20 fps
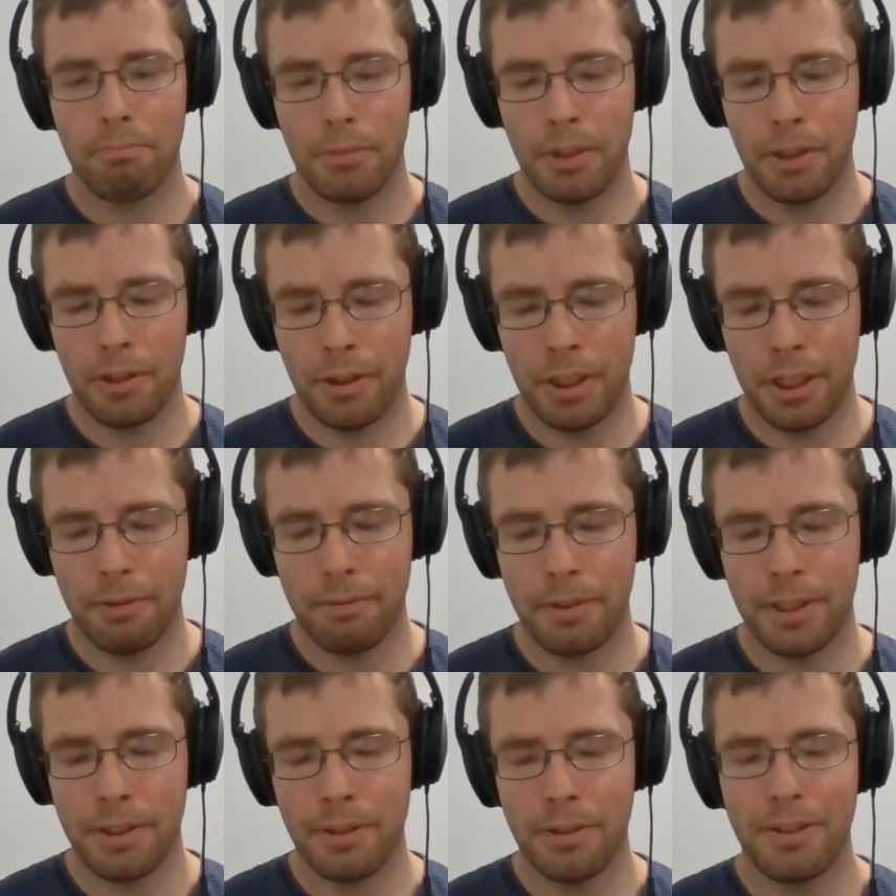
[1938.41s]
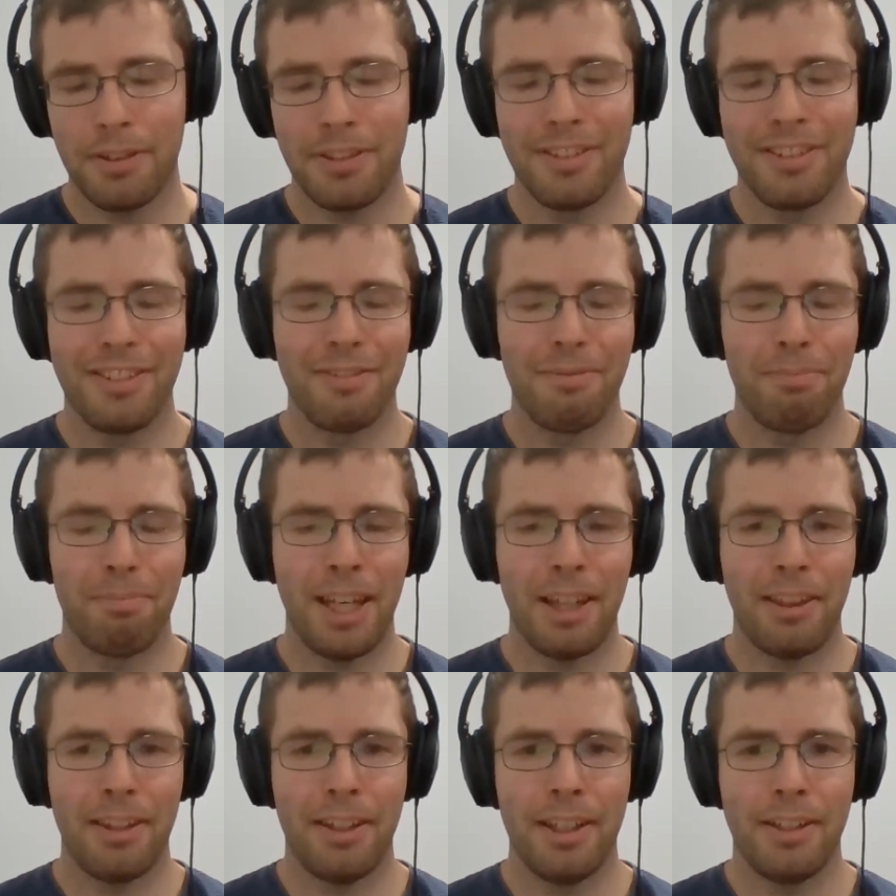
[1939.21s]
it's a different
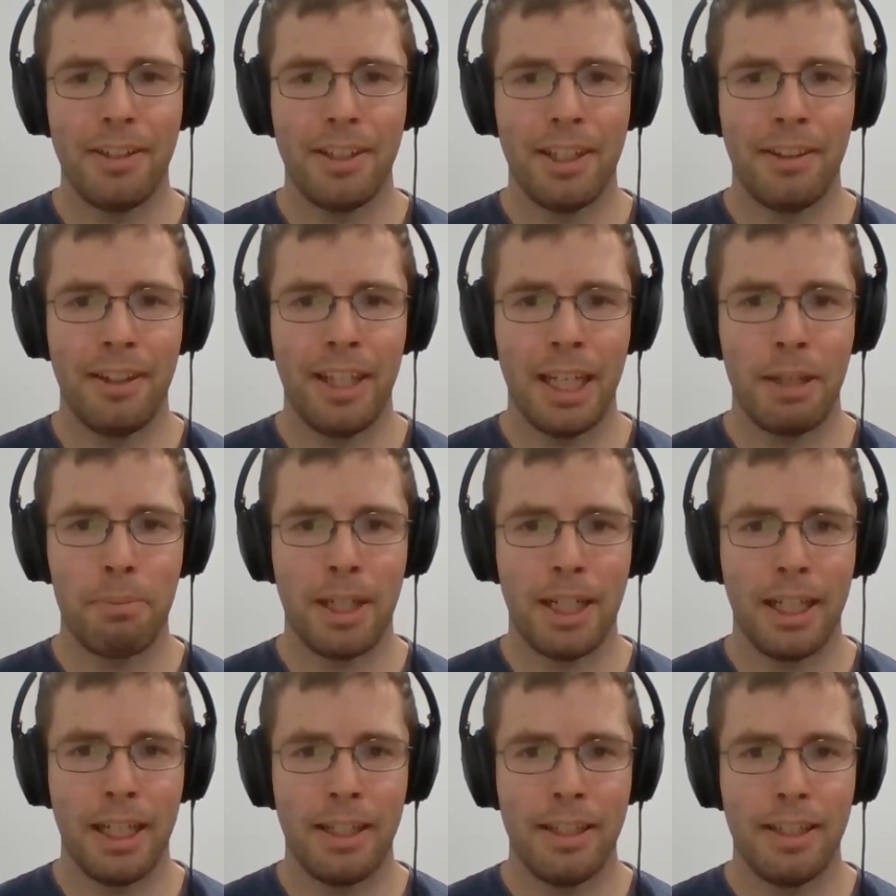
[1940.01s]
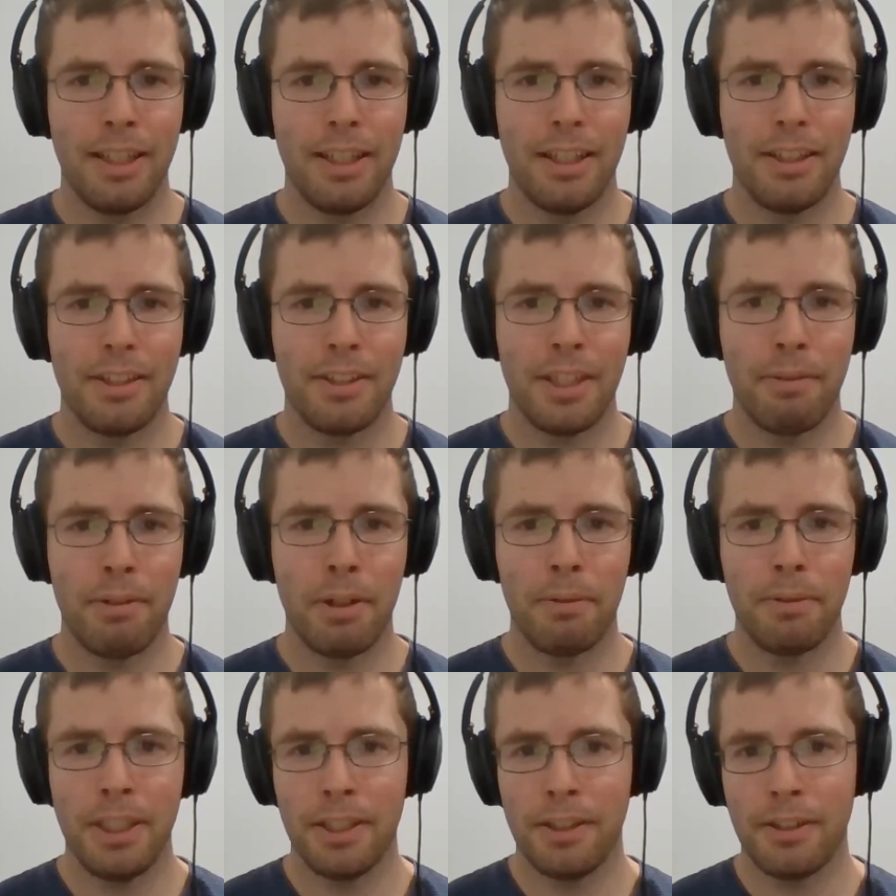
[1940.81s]
method, and thereby several
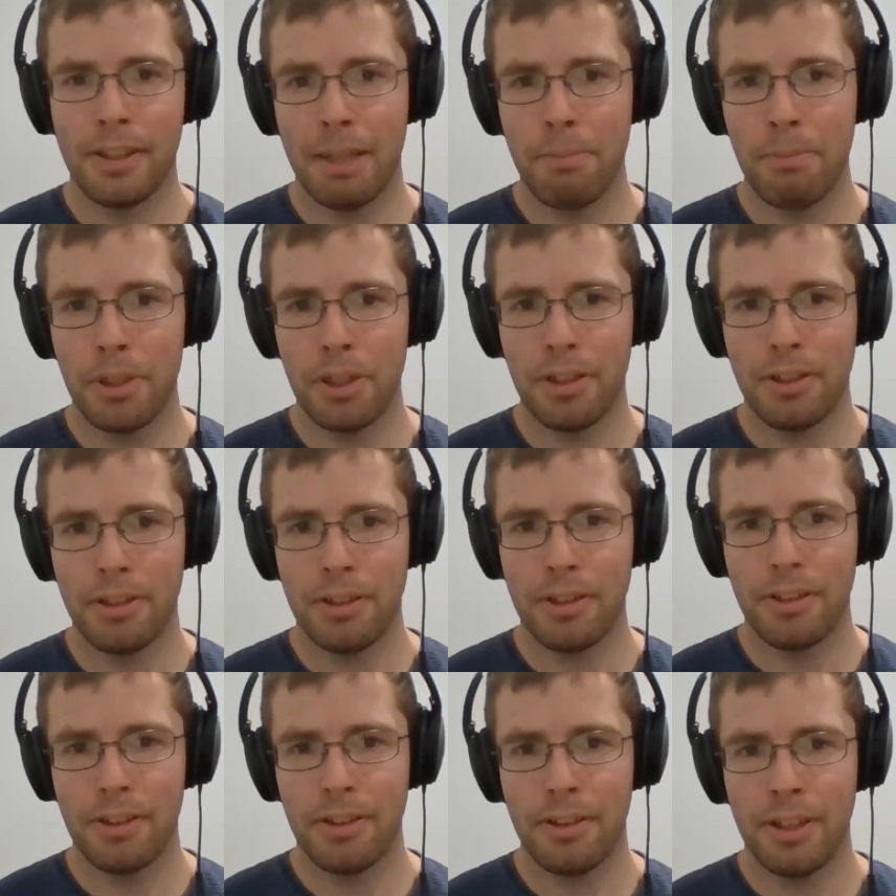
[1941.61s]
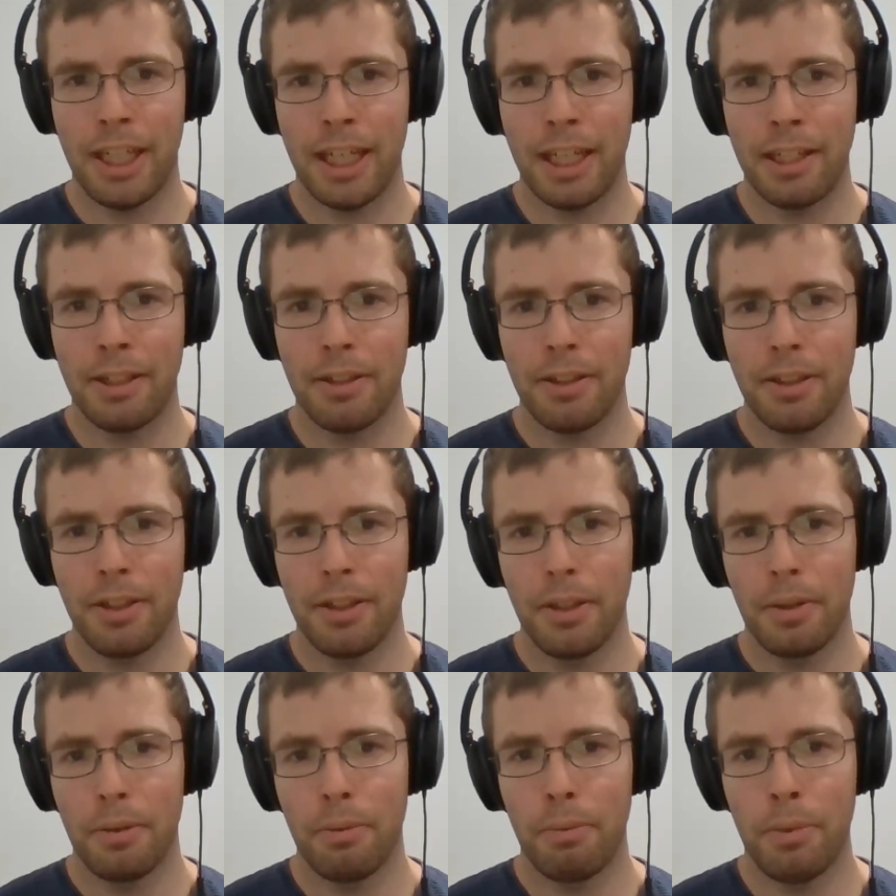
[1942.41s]
of the assumptions that
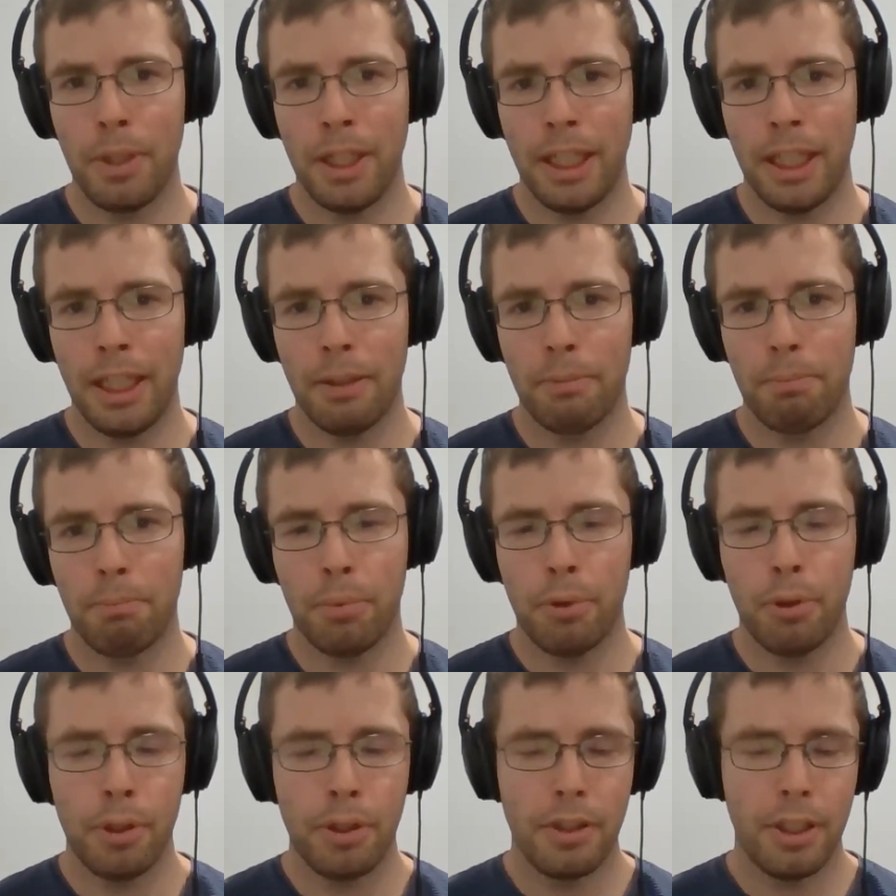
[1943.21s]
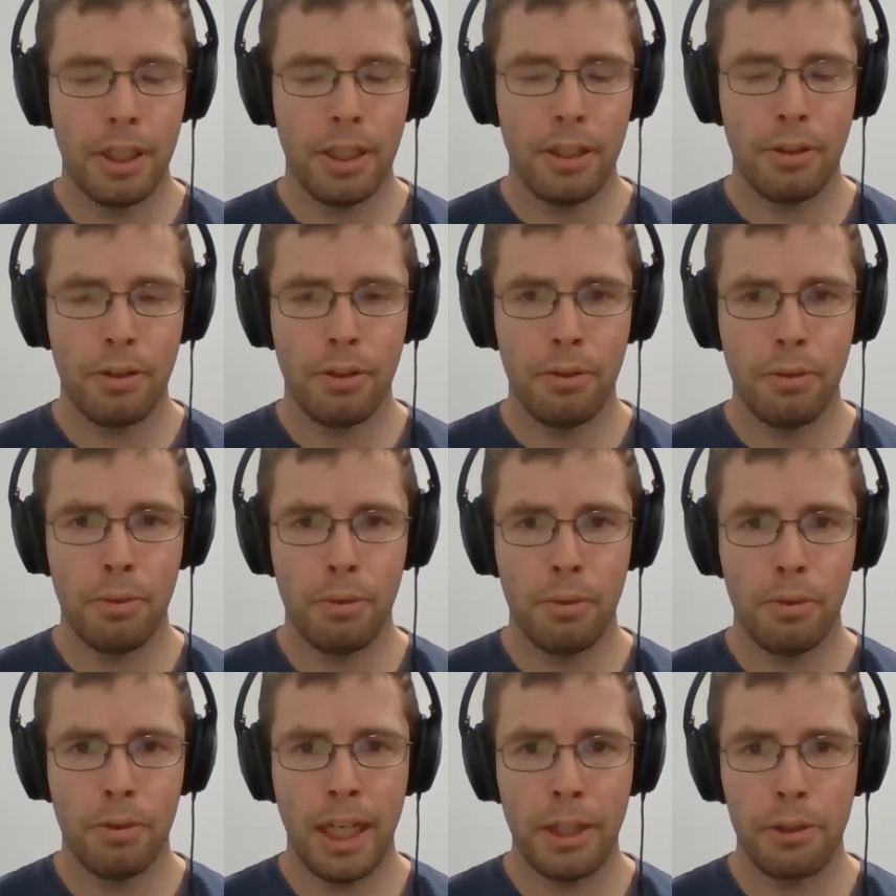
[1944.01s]
we put
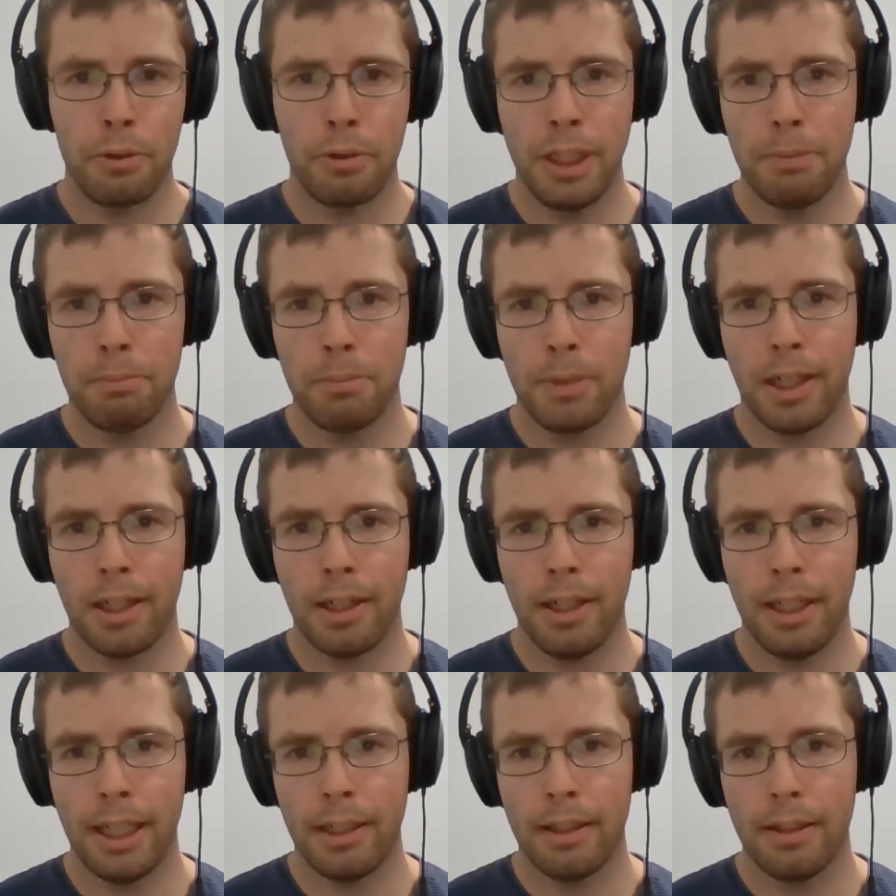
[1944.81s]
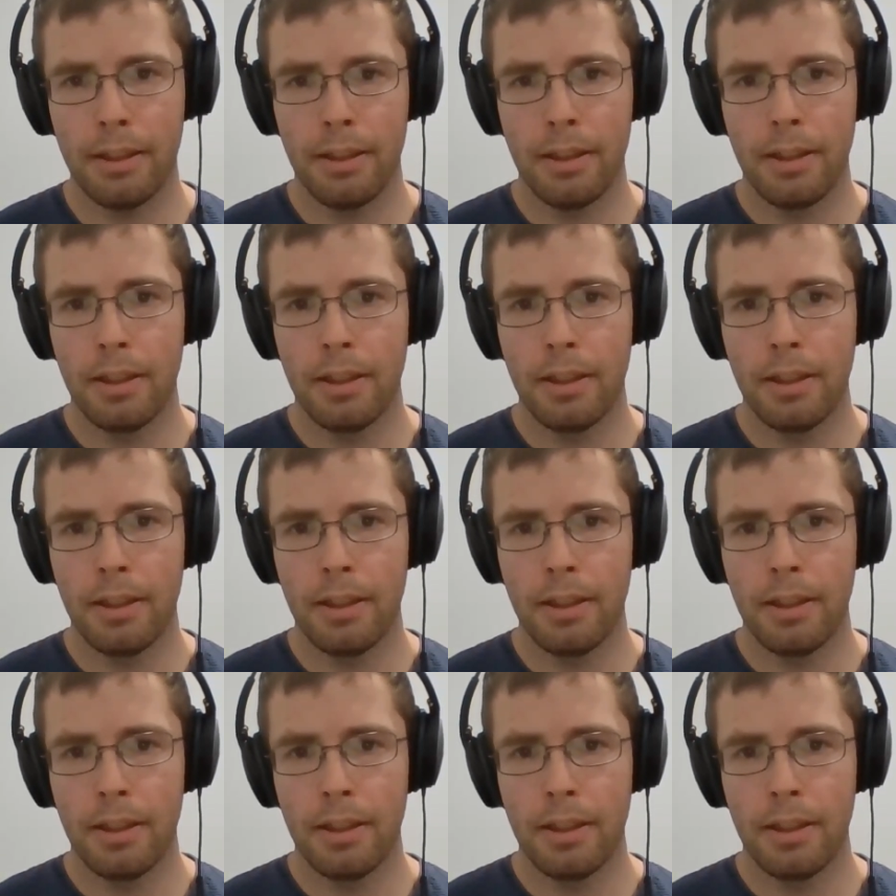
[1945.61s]
into the HOD modeling